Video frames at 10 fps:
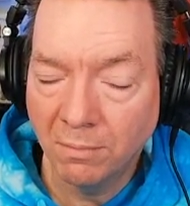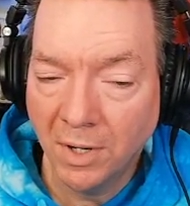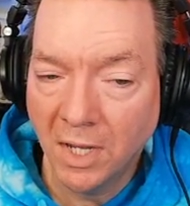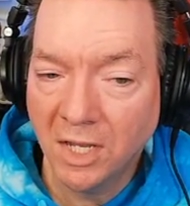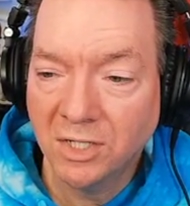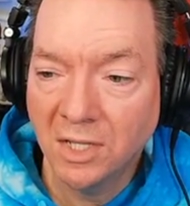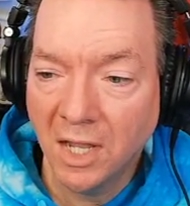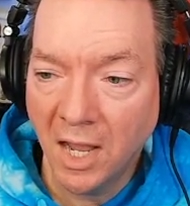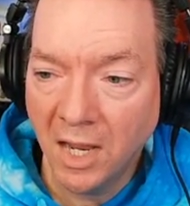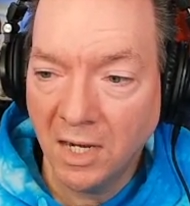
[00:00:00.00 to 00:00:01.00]
But I guess in the
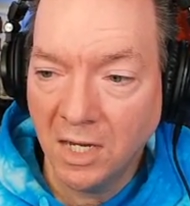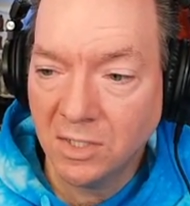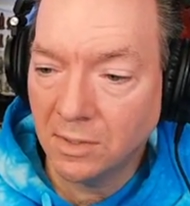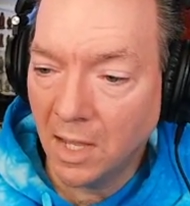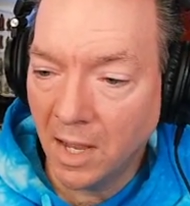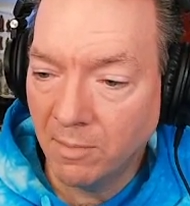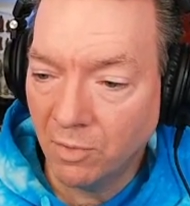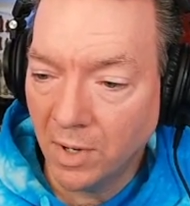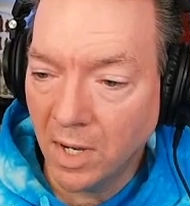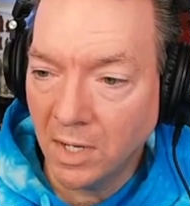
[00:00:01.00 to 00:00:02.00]
80s, lime
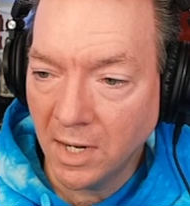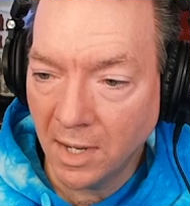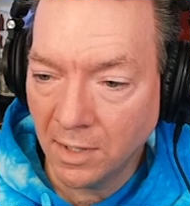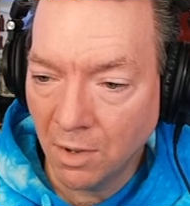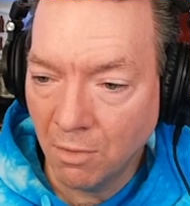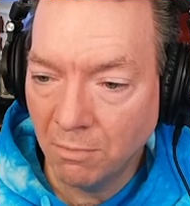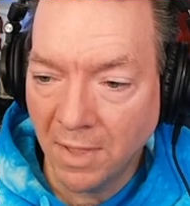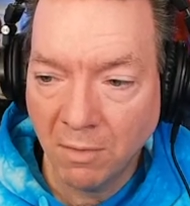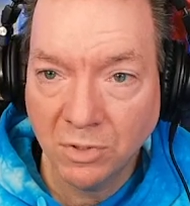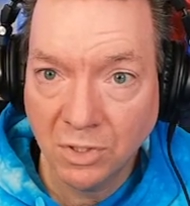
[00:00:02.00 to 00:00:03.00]
green, yellow,
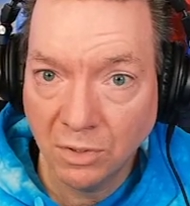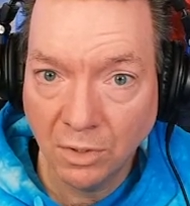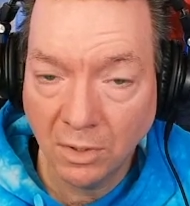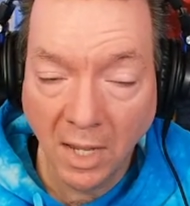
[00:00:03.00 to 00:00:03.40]
that was the look.